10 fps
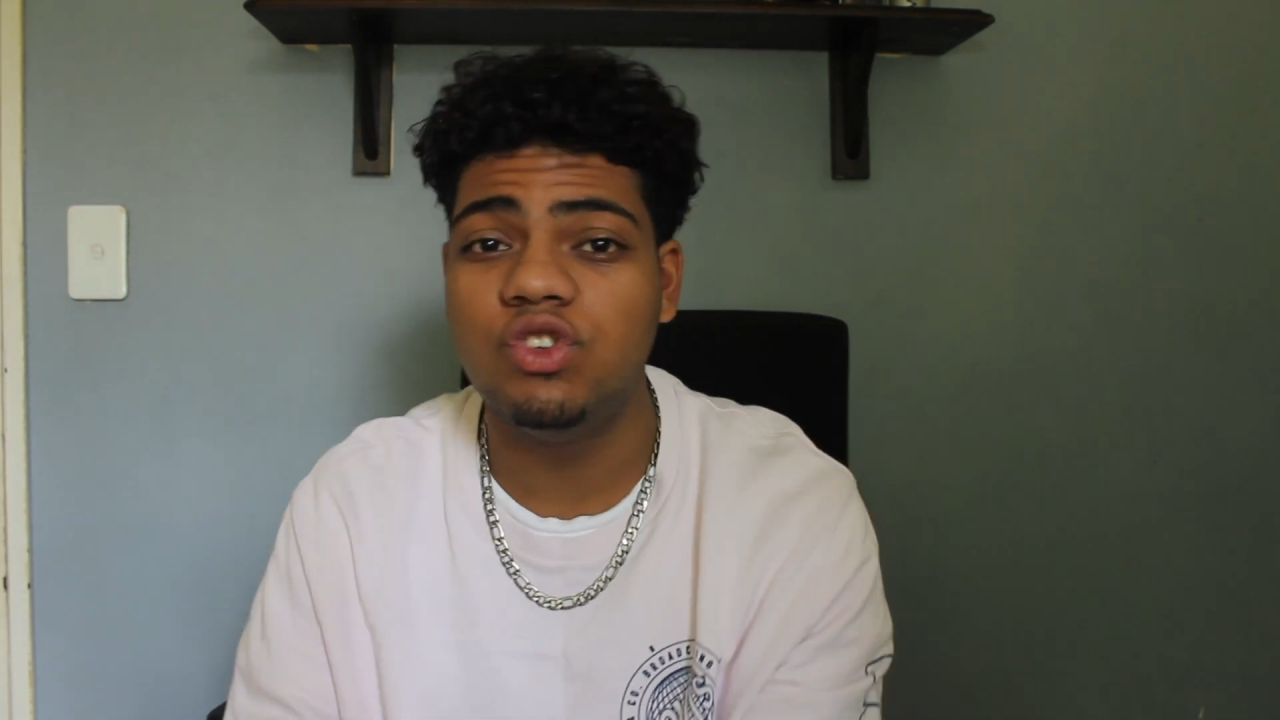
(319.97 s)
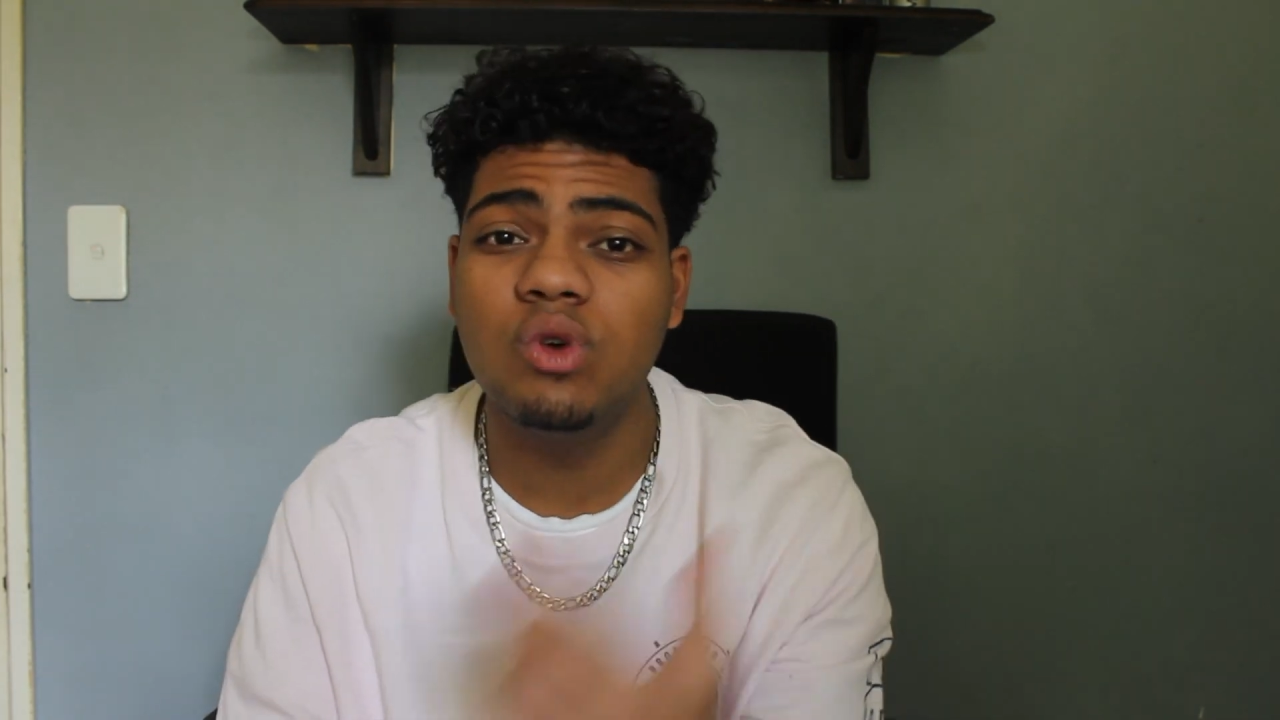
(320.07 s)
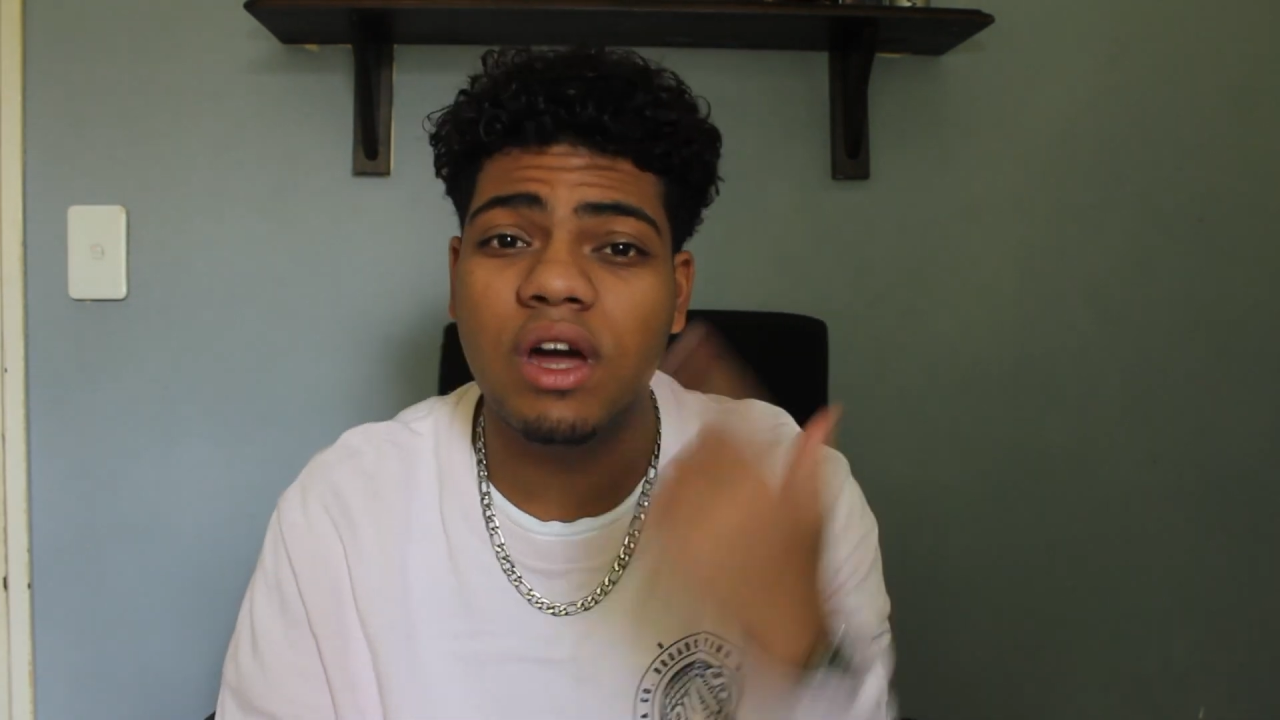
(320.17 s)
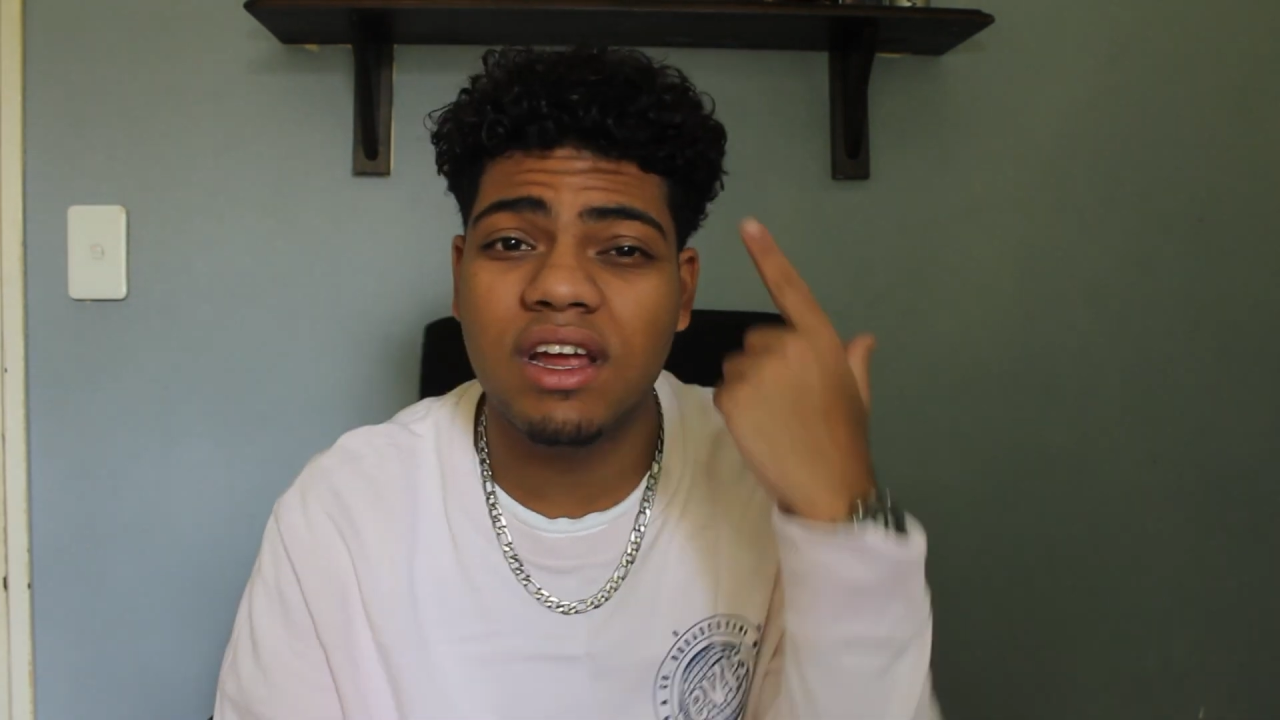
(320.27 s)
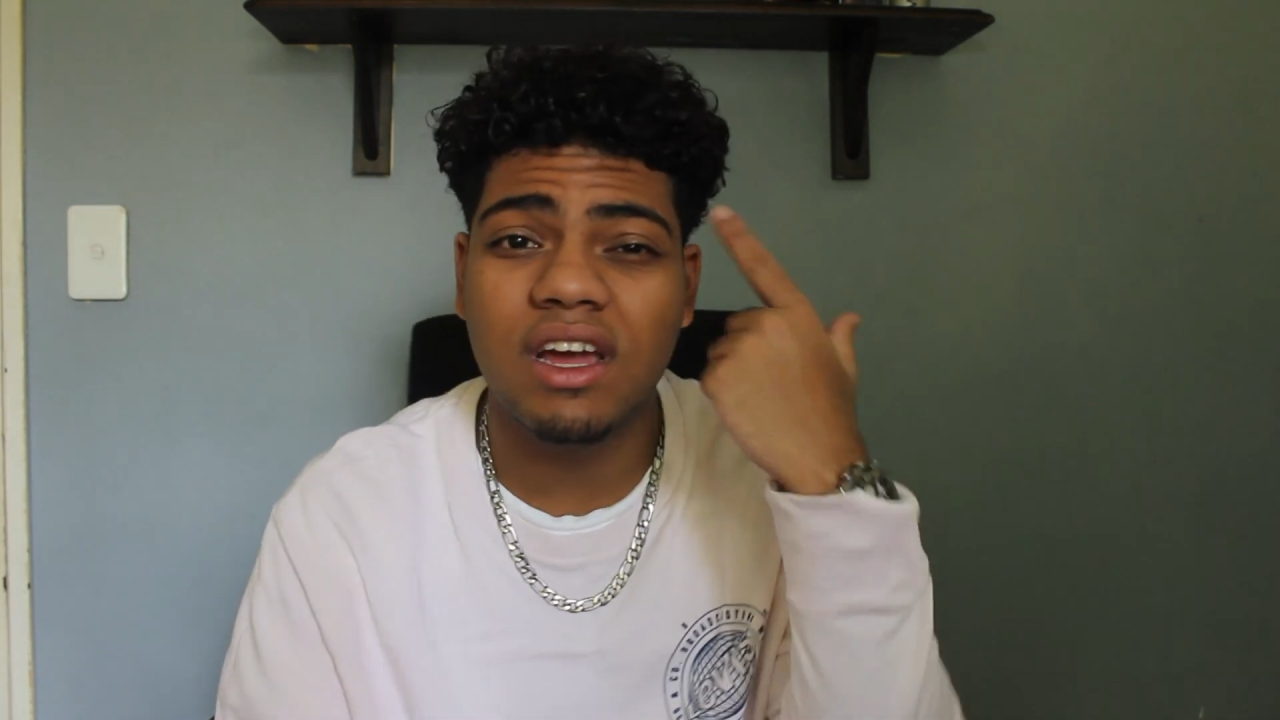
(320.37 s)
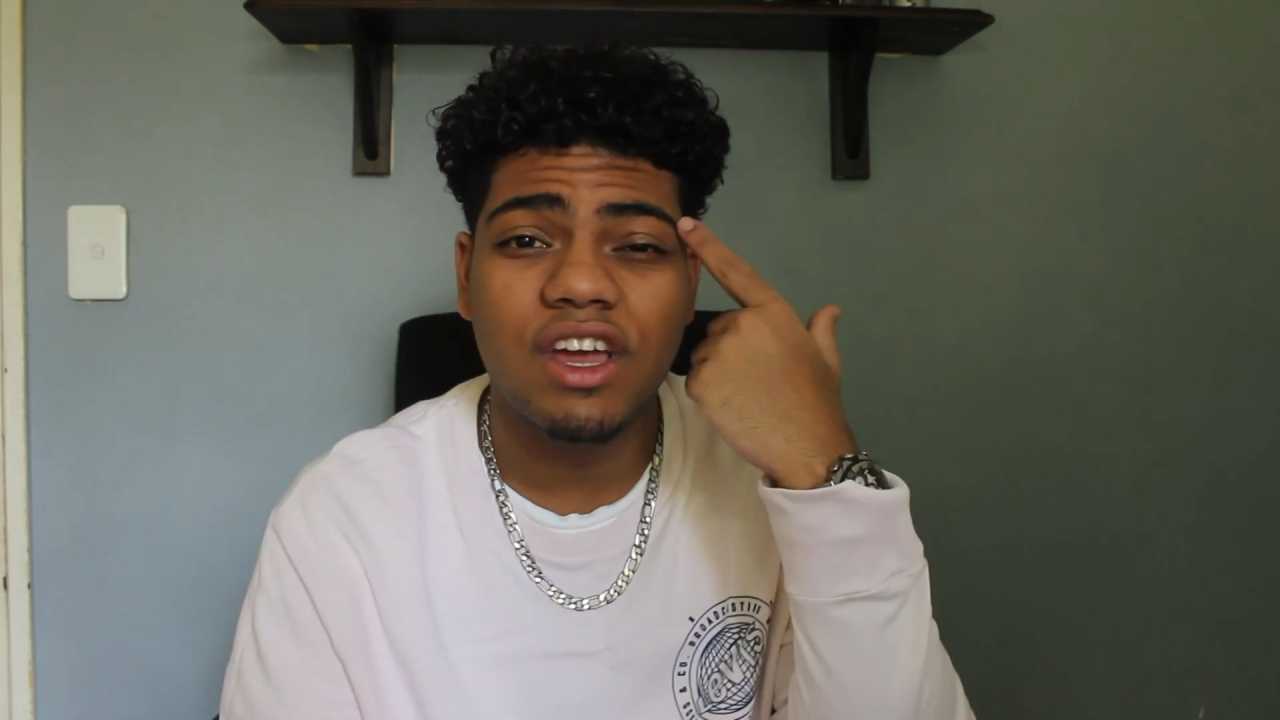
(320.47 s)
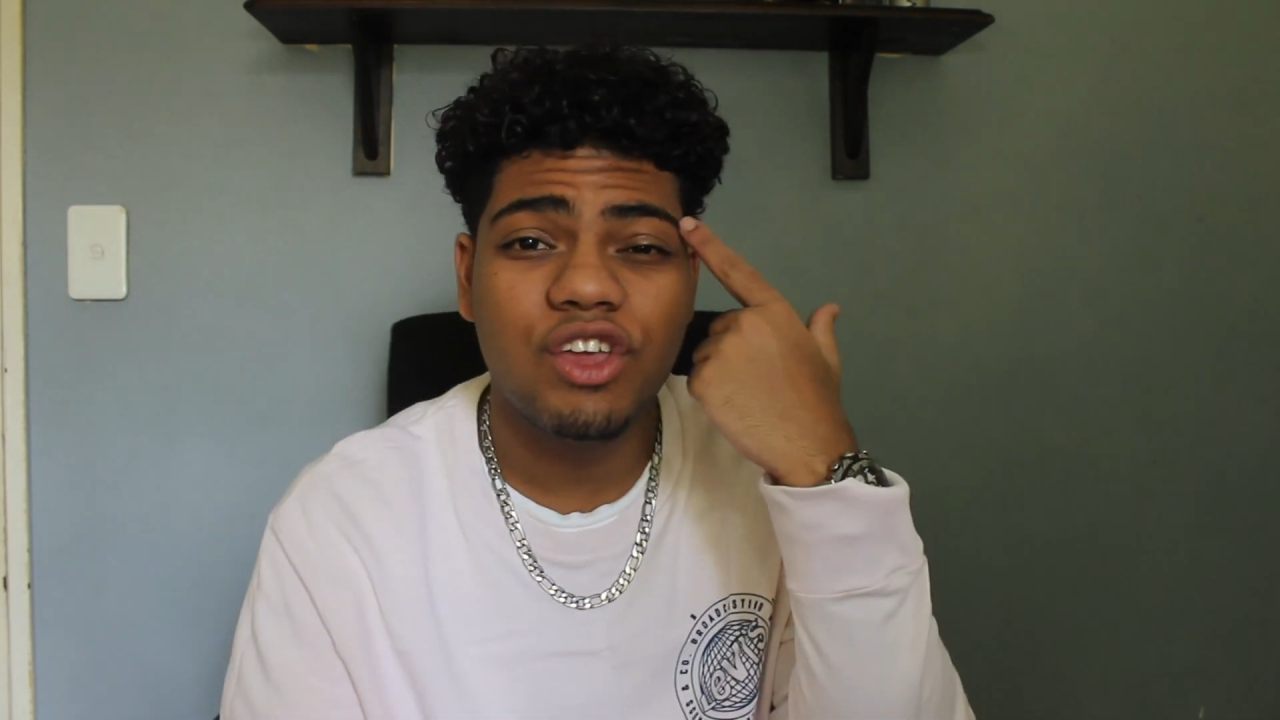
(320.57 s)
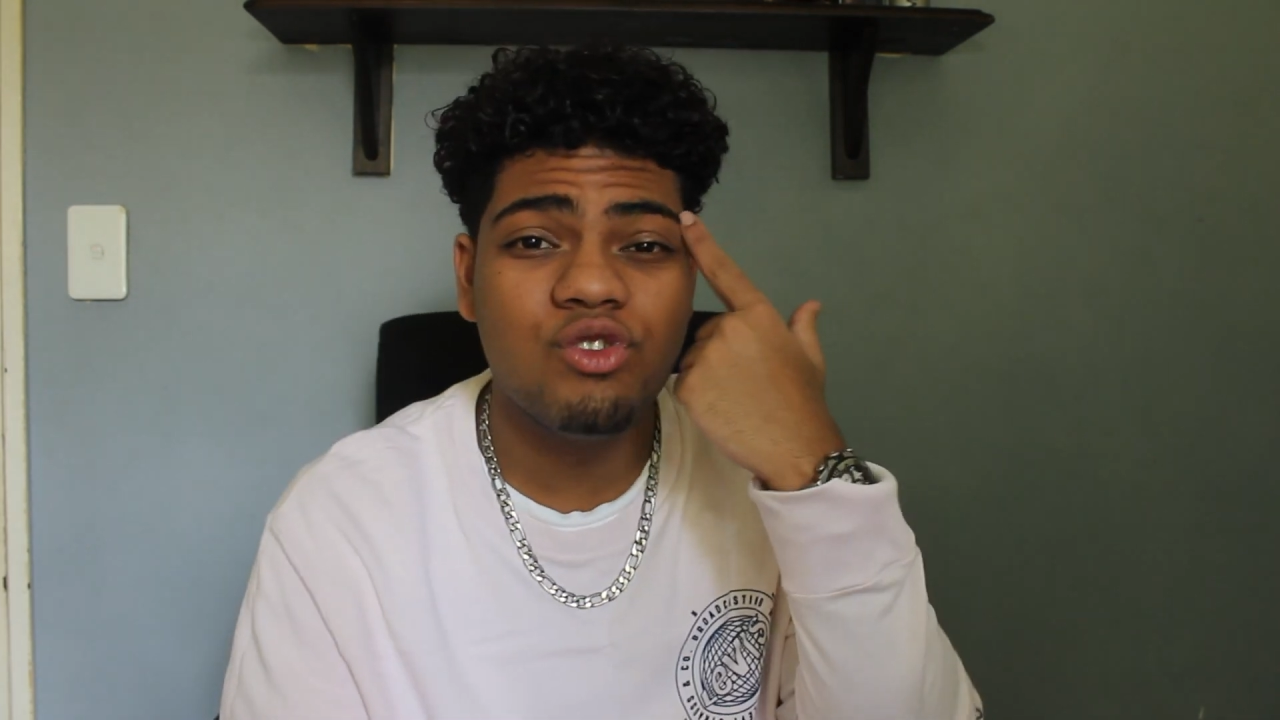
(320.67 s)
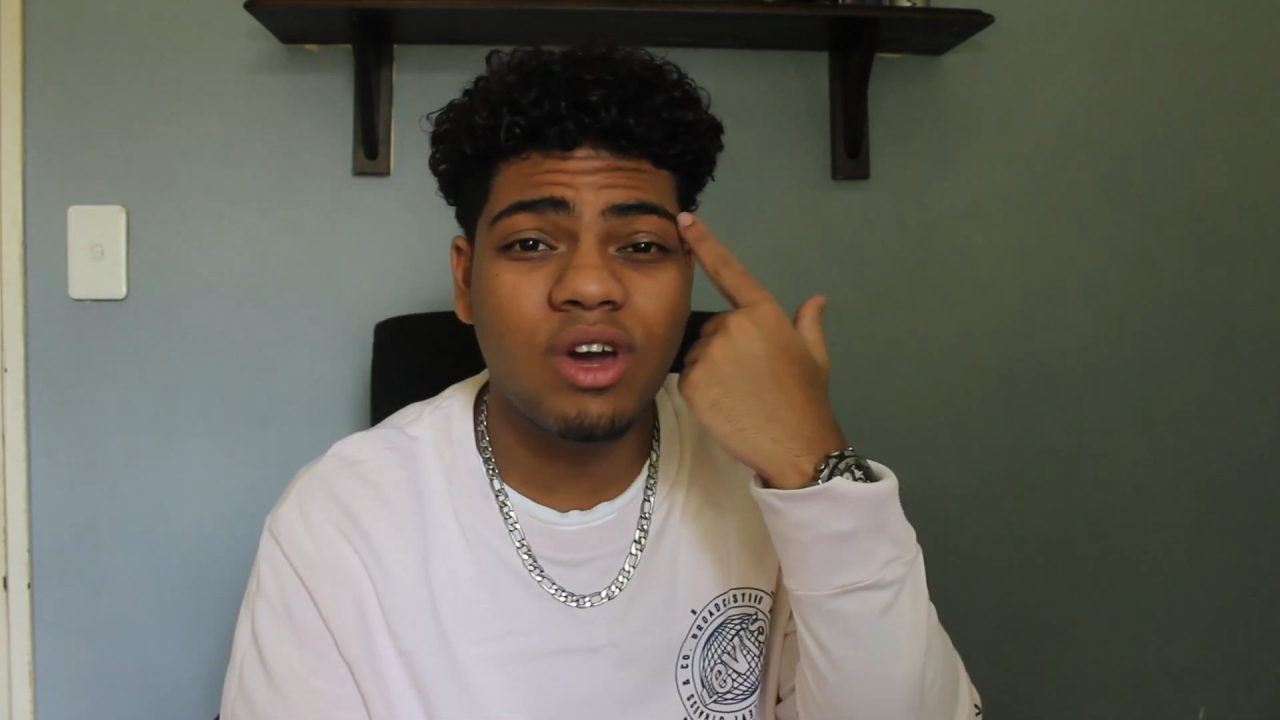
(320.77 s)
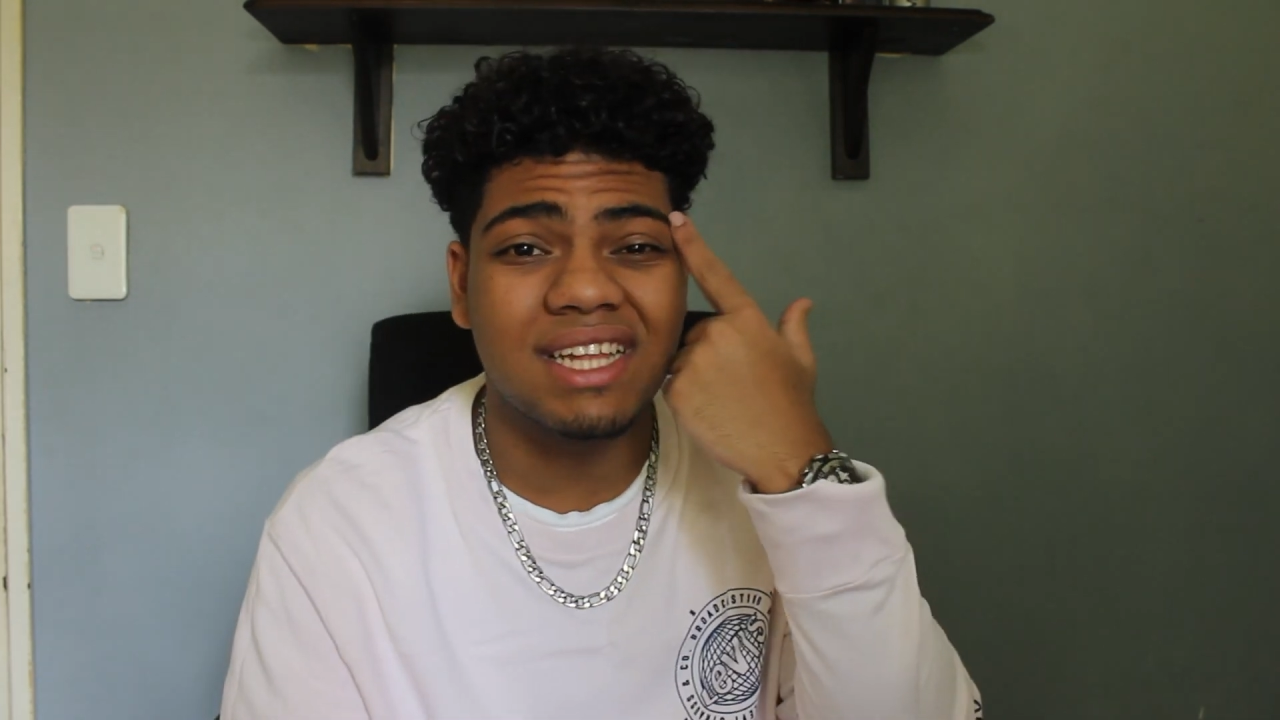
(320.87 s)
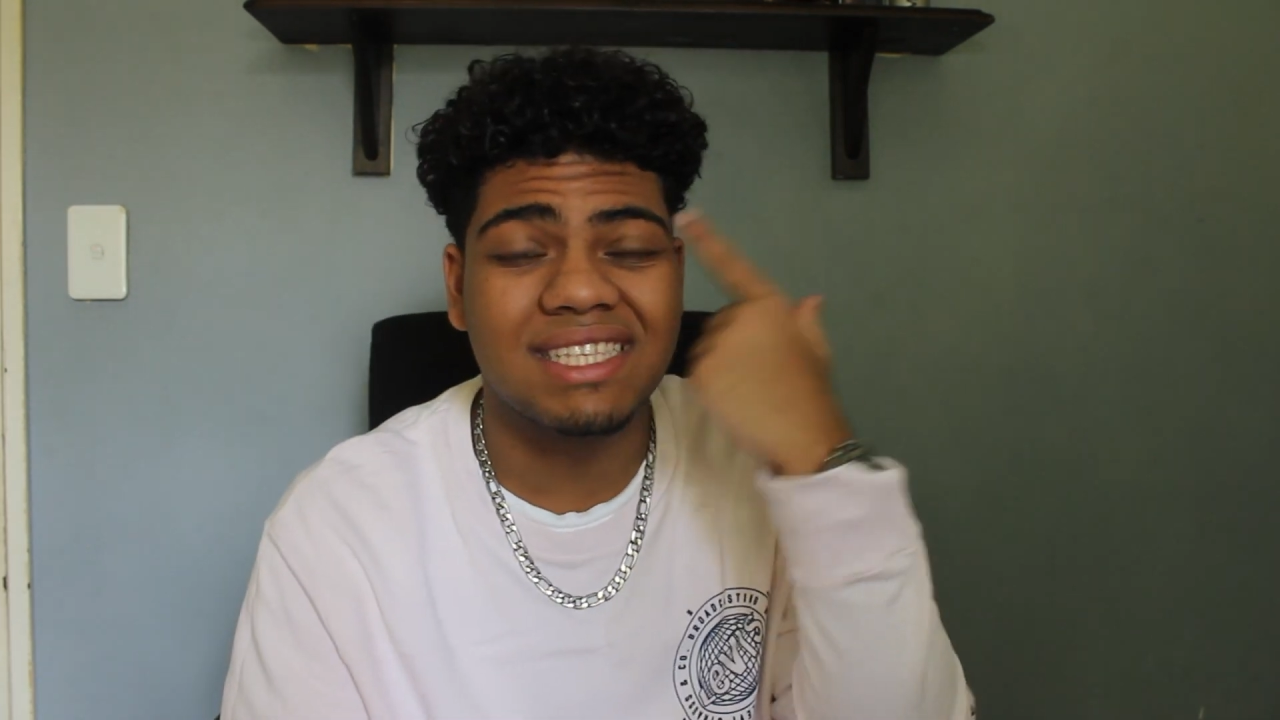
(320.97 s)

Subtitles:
You gotta